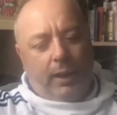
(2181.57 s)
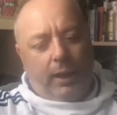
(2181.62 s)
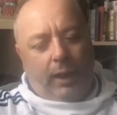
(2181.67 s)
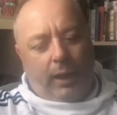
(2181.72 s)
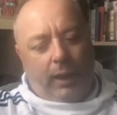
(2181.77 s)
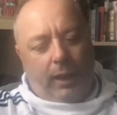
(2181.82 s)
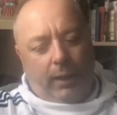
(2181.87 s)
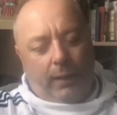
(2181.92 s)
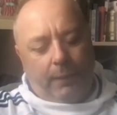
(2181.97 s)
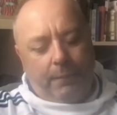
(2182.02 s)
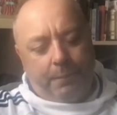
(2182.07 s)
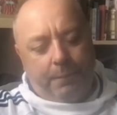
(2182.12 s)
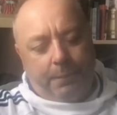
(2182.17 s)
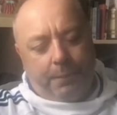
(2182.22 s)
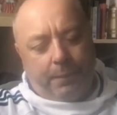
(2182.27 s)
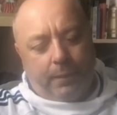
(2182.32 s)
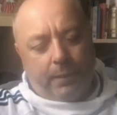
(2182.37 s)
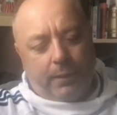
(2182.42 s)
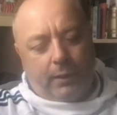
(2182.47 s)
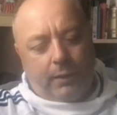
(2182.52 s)

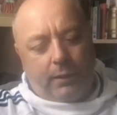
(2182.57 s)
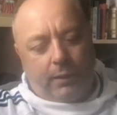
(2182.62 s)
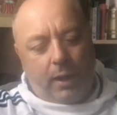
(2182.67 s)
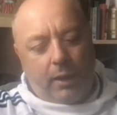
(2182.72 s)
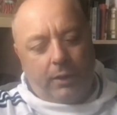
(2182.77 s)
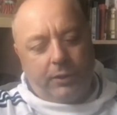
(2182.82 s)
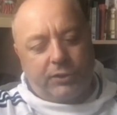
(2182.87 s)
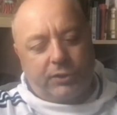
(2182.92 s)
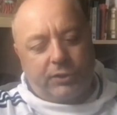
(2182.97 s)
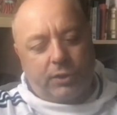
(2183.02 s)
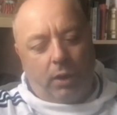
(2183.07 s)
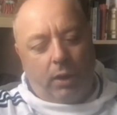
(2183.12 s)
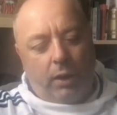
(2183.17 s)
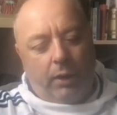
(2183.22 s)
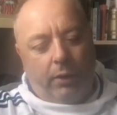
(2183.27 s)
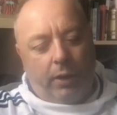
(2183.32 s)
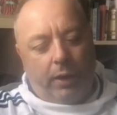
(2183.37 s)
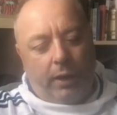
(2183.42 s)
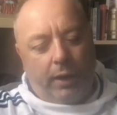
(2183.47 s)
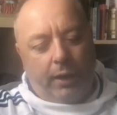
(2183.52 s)
Lyle & Scott
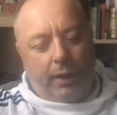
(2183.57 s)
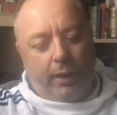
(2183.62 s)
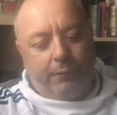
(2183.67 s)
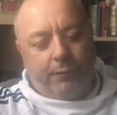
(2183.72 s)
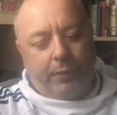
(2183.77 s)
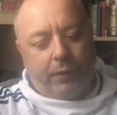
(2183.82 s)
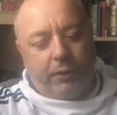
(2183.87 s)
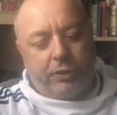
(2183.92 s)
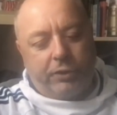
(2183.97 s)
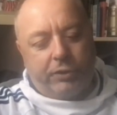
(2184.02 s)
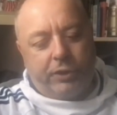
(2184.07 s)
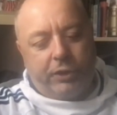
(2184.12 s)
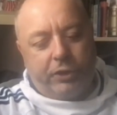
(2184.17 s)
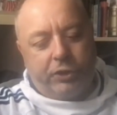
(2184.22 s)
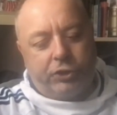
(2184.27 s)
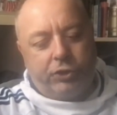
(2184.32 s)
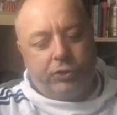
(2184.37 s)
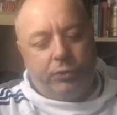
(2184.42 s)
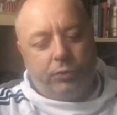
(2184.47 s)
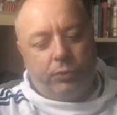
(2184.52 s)
are a very
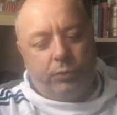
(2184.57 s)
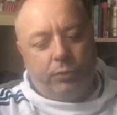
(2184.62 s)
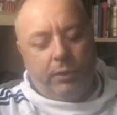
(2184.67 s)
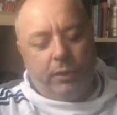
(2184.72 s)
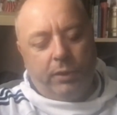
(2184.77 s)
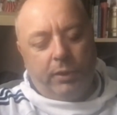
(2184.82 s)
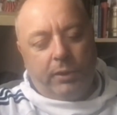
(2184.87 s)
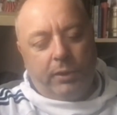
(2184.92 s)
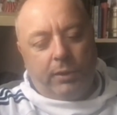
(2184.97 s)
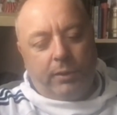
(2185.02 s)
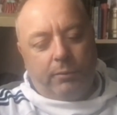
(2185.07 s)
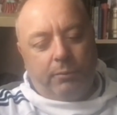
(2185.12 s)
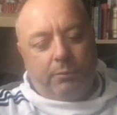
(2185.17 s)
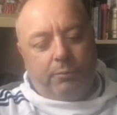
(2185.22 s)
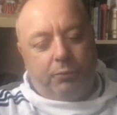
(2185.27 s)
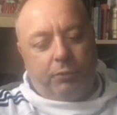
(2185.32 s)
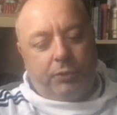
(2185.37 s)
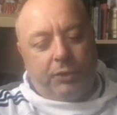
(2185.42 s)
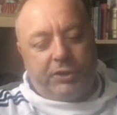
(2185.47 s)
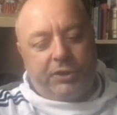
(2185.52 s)
traditional
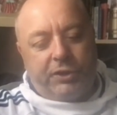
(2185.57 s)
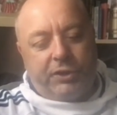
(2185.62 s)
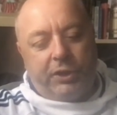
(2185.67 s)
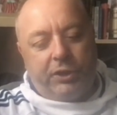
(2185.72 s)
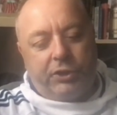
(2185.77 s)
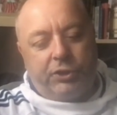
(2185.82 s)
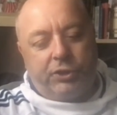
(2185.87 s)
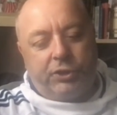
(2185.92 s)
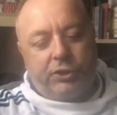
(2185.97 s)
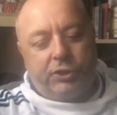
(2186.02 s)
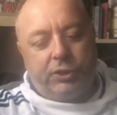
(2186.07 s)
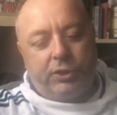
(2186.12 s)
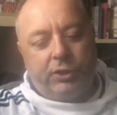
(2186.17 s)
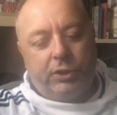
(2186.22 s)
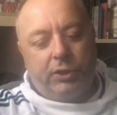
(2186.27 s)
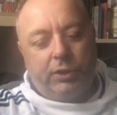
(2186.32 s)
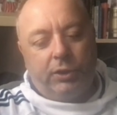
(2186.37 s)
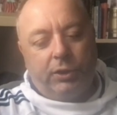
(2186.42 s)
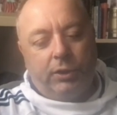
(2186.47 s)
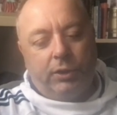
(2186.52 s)
British
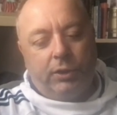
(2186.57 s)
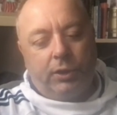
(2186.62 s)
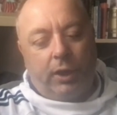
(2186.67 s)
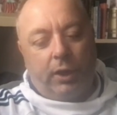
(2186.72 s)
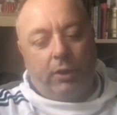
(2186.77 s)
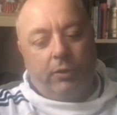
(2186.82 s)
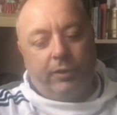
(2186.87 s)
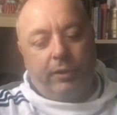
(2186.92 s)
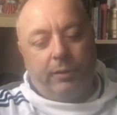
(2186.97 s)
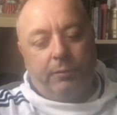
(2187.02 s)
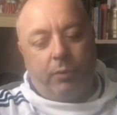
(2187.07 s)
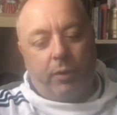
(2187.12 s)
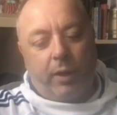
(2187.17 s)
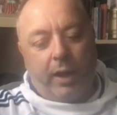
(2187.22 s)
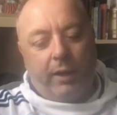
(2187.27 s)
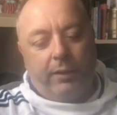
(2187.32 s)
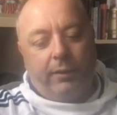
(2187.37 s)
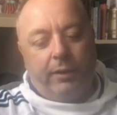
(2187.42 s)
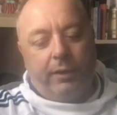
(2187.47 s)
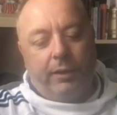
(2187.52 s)
clothing
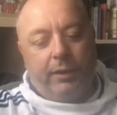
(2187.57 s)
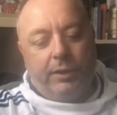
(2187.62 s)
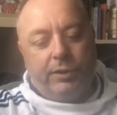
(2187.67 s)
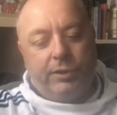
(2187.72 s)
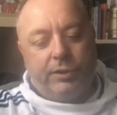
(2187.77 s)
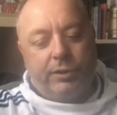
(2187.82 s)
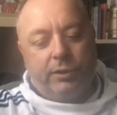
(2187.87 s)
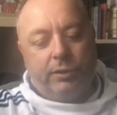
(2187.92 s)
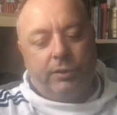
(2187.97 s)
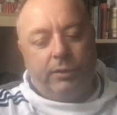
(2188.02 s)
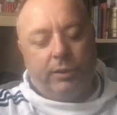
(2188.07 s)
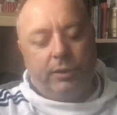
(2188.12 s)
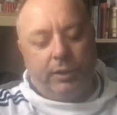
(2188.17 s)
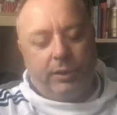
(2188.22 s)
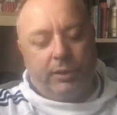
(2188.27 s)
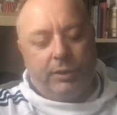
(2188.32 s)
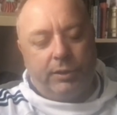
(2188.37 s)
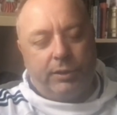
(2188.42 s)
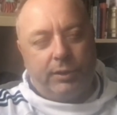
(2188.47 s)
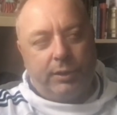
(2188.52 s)
brand that
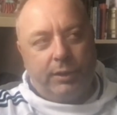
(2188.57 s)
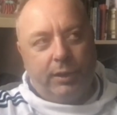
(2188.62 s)
is